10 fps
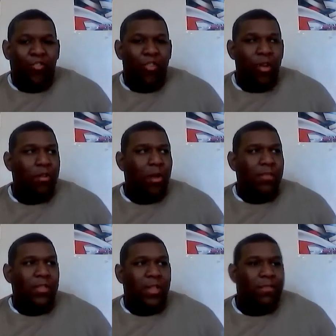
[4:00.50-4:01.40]
for you.
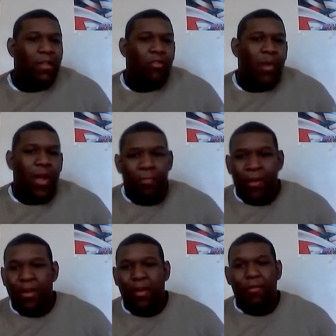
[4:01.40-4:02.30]
I'm just giving you my
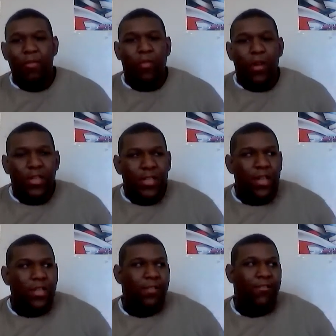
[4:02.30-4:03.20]
opinion. If you want to
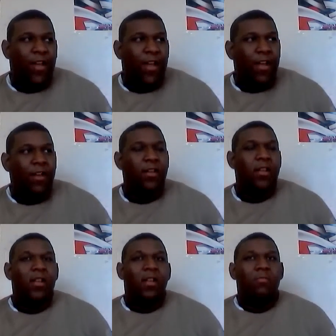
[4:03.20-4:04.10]
see as a fan
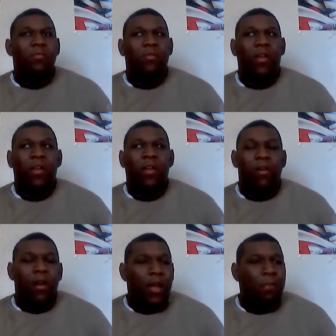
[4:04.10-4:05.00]
movie,
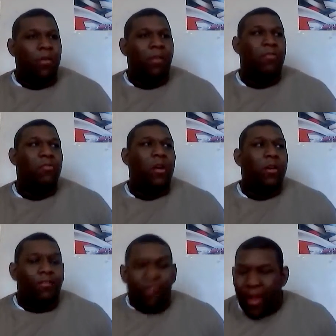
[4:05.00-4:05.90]
go ahead. But if you
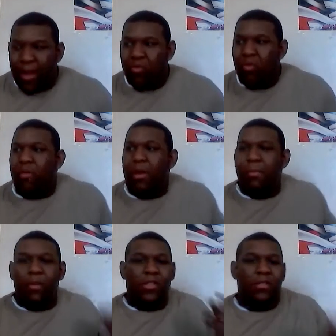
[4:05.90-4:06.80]
are a fan who
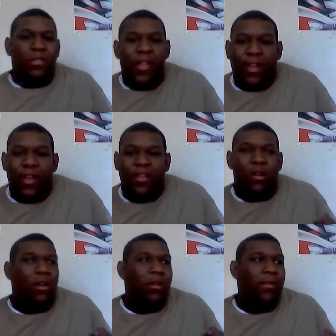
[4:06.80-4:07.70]
already purchased tickets
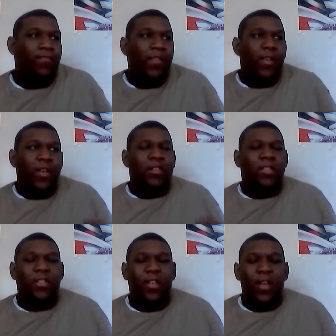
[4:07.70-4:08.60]
on it's to
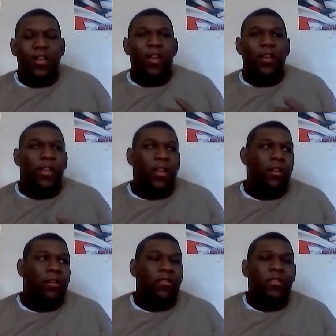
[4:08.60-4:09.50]
see it in
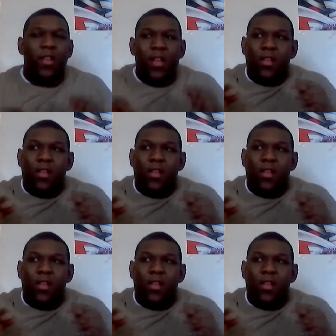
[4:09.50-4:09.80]
theaters.